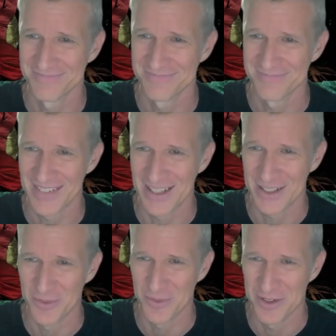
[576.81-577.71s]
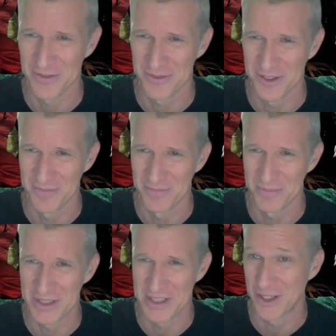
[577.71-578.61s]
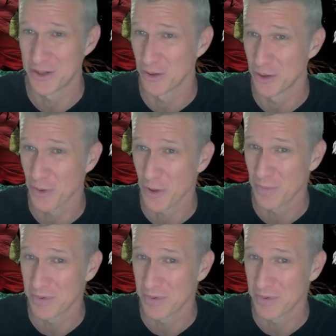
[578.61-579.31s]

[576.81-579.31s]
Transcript: that's one of the potential tropes